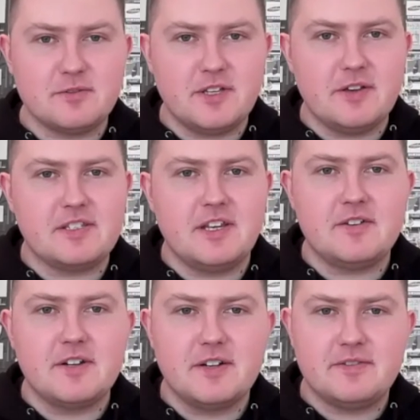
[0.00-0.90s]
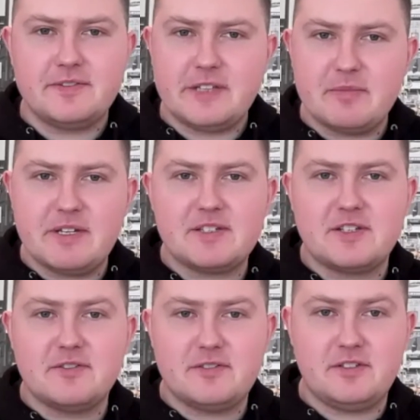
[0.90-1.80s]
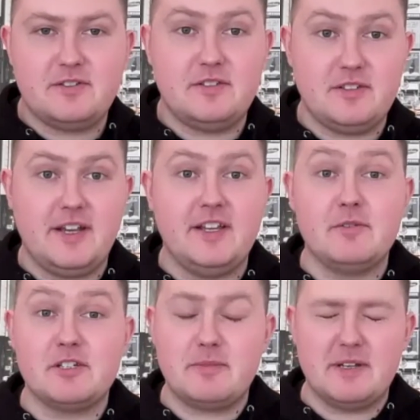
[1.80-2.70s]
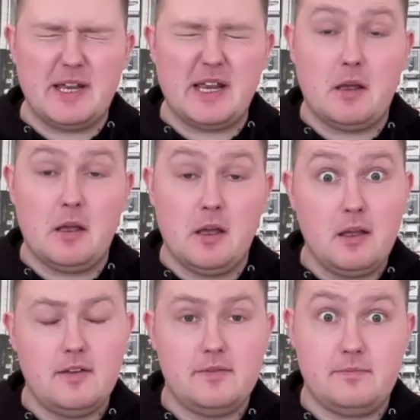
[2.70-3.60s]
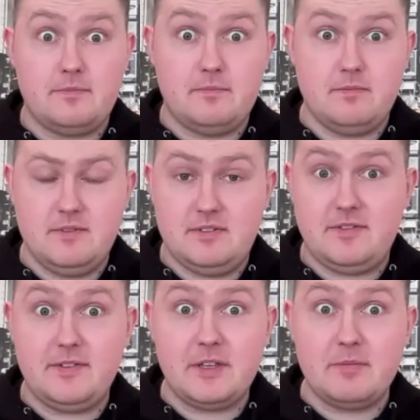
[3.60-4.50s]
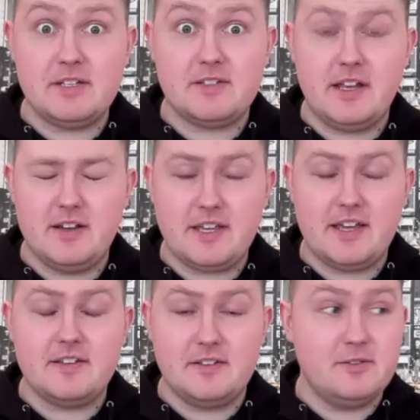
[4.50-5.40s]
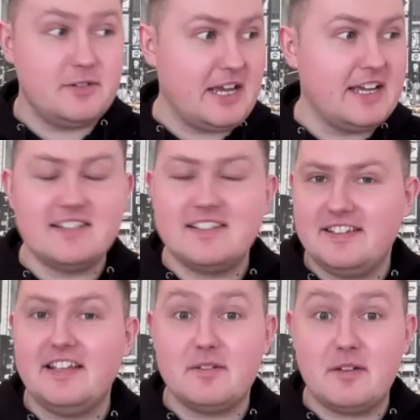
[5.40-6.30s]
for you. Then you've got 15 minutes off to, and you must have been like 15 minutes, like, okay, are you okay? Yeah,